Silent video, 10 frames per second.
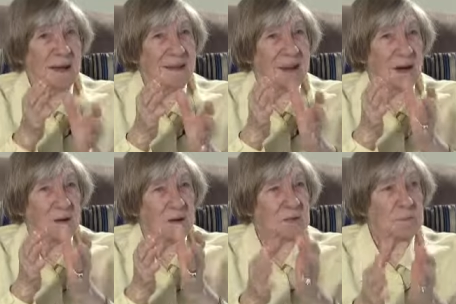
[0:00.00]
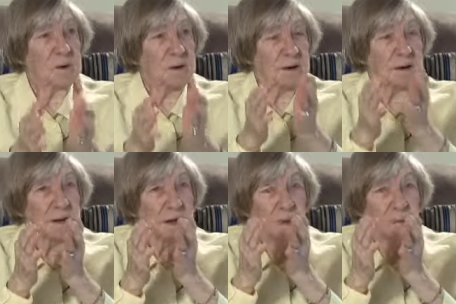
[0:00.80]
And the Holy Spirit
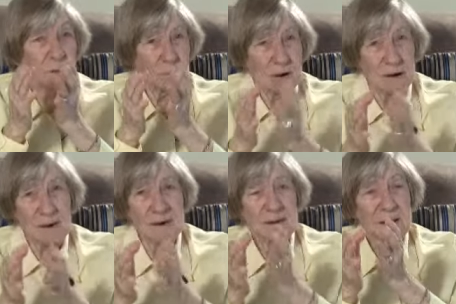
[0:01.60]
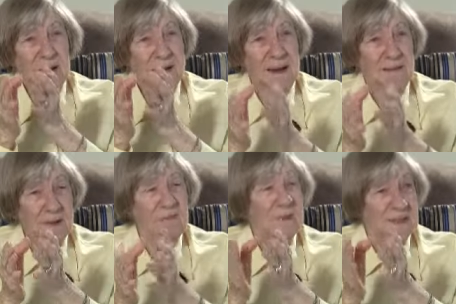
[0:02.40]
will work in that
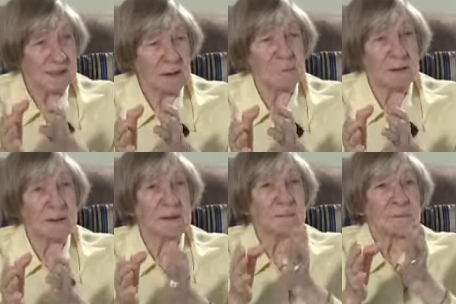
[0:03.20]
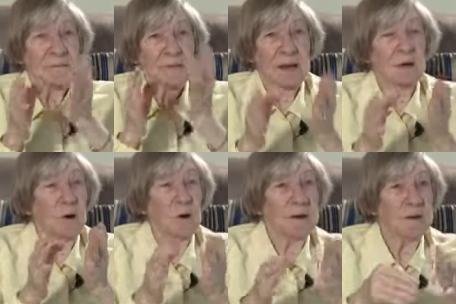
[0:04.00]
different subject
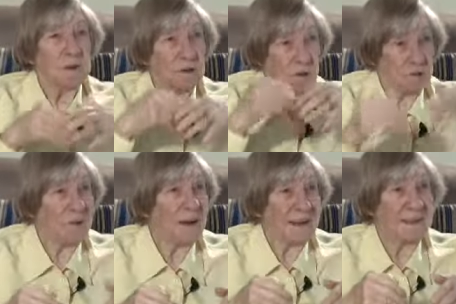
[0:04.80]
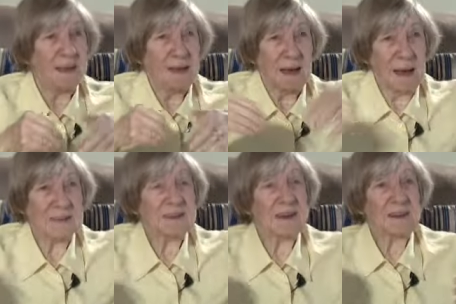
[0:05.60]
according to your faith
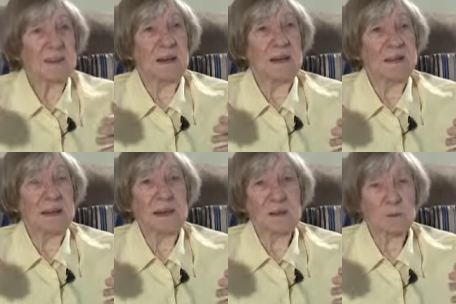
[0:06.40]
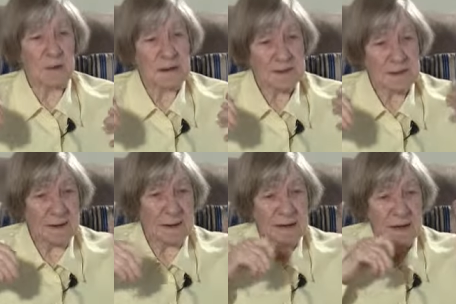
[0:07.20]
as it is expressed
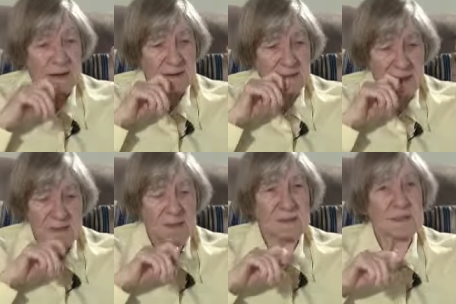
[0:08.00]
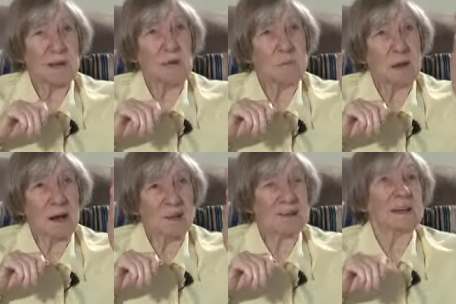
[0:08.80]
in saying to yourself, well,
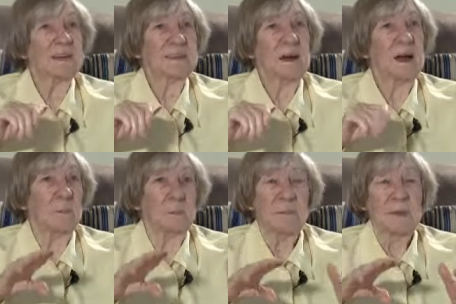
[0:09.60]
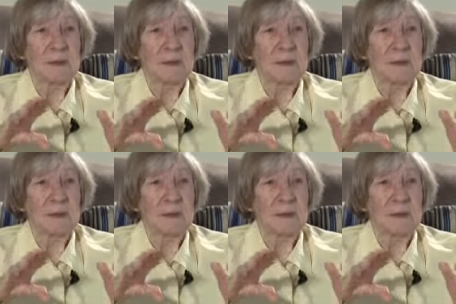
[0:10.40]
I'll sing a psalm.